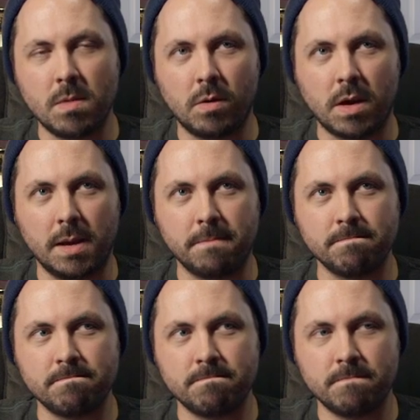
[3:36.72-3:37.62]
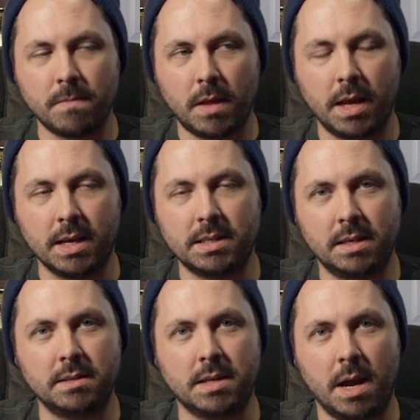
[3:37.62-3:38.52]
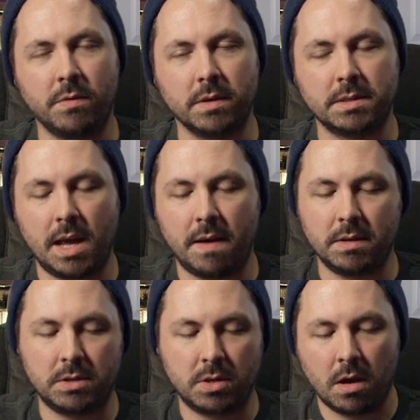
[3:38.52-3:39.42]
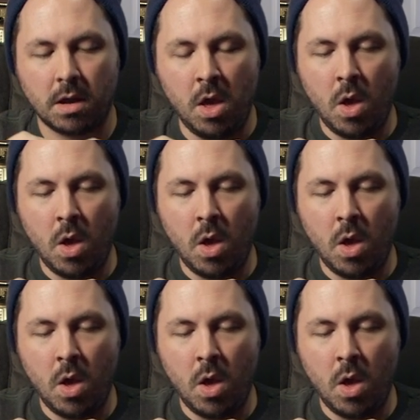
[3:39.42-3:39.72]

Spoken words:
Okay, I guess it is time for us to have this talk.